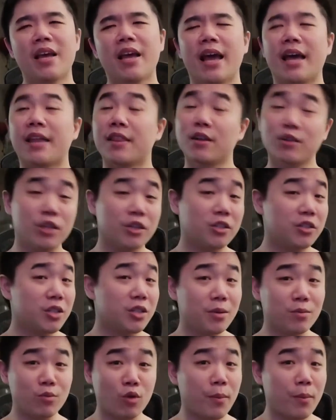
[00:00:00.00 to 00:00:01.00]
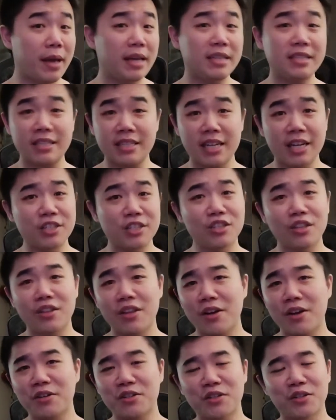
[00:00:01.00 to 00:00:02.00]
And there's also some romantic tension
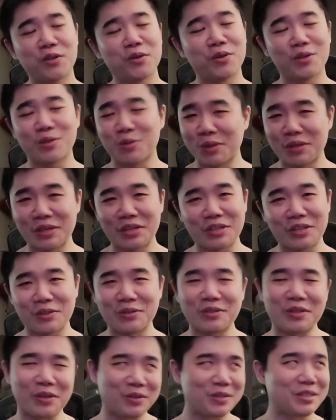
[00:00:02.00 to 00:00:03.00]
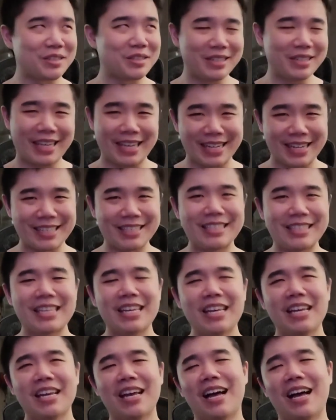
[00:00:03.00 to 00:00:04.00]
there too. Is really cute. They're still kids.
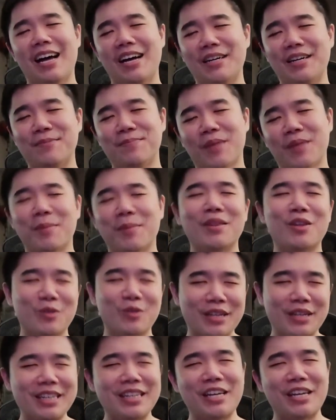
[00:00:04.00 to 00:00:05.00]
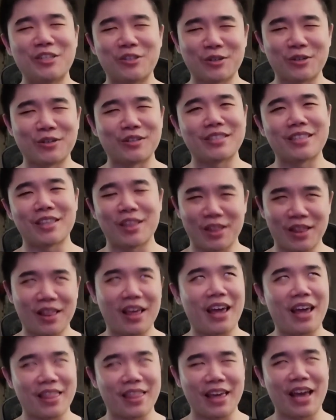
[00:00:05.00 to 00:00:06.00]
Um, I mean, they're teenagers.
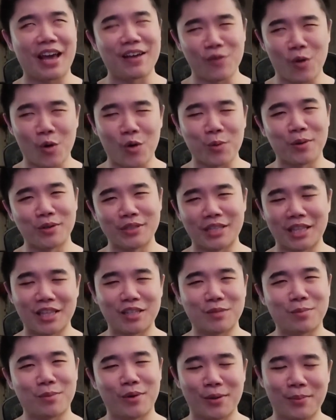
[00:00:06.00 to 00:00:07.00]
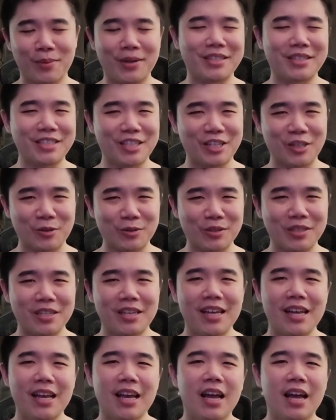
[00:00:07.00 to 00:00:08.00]
They they have hormones at this point, but it's cute.
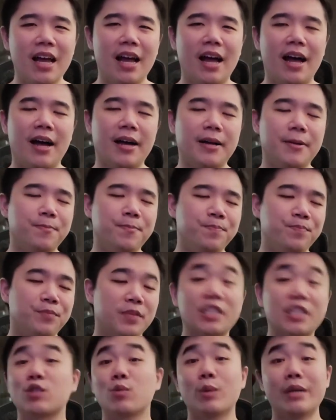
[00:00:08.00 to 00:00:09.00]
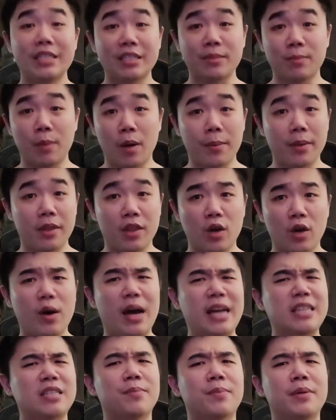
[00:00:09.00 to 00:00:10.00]
Um, the sweetest moment though
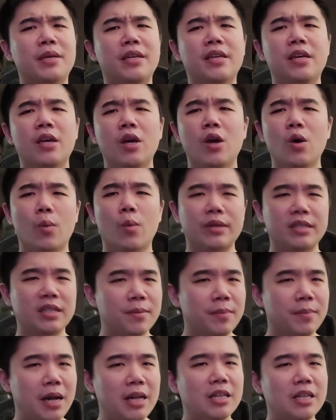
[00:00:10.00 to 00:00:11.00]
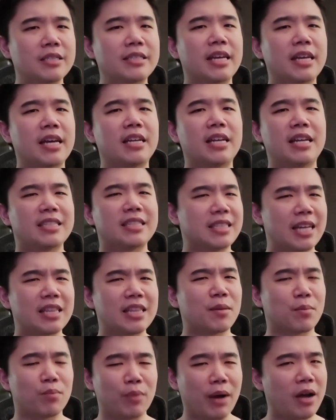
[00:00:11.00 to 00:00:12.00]
had to be when Kamala said, "It's
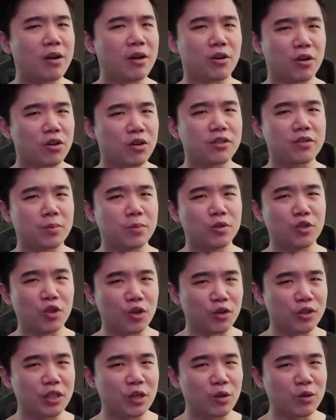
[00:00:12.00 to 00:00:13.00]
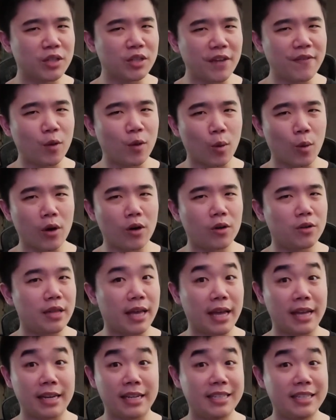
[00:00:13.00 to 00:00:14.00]
not the brown girls from Jersey who save the world,"
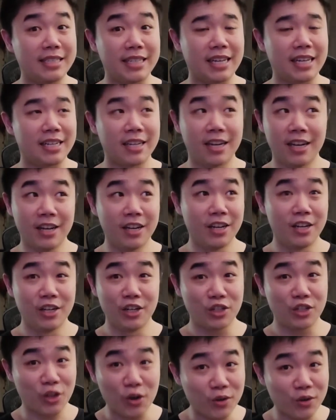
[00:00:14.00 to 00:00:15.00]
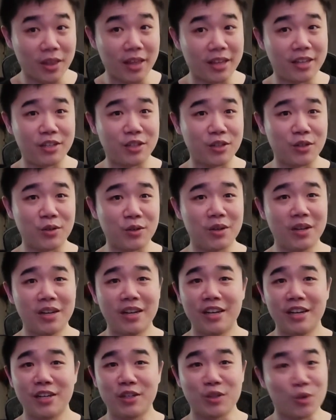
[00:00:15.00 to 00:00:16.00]
and he said, "Sure they do.
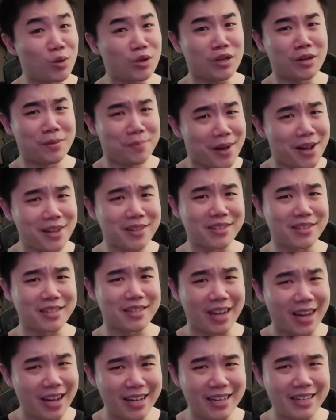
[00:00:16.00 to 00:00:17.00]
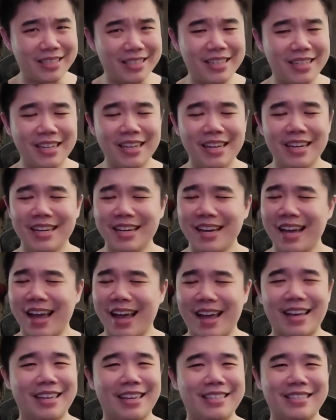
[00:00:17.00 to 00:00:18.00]
You're Kamala Khan."
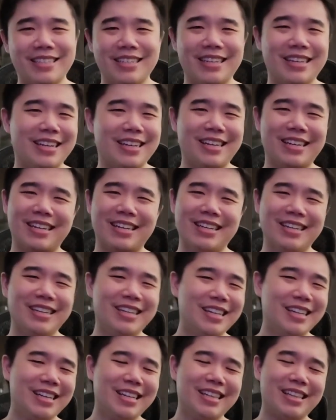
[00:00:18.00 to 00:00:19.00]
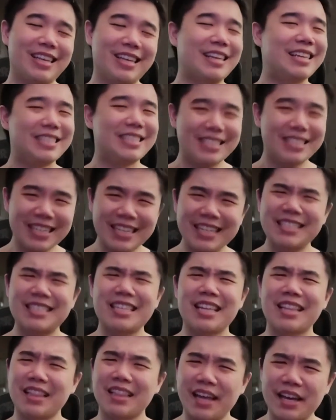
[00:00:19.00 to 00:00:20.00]
And ugh, like he sees
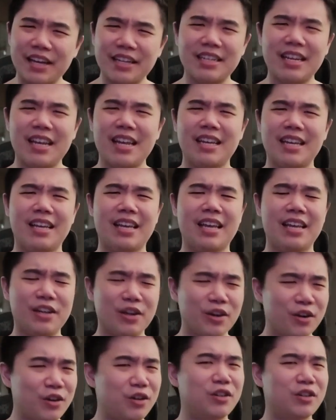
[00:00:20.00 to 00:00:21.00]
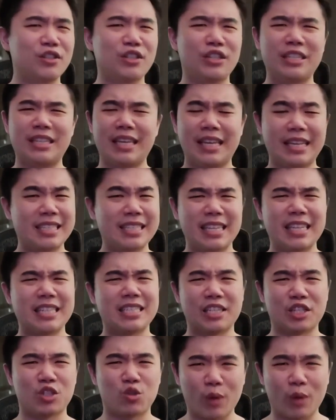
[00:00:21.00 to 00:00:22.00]
the light in her. She's he sees
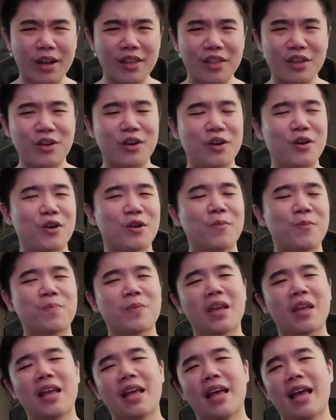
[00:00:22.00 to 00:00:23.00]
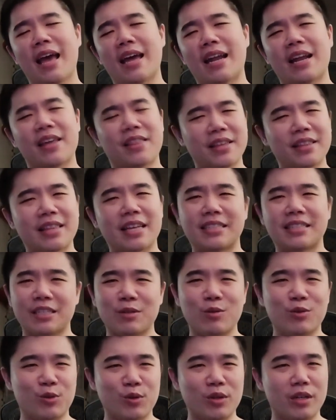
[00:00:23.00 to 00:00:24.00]
the strength in her. And I think that
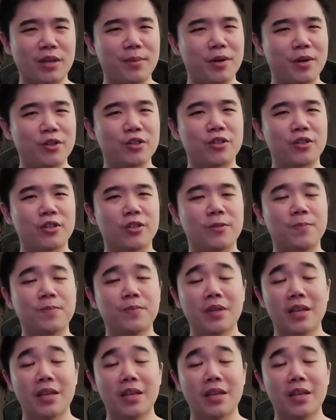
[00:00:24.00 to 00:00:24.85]
scene was really emotional.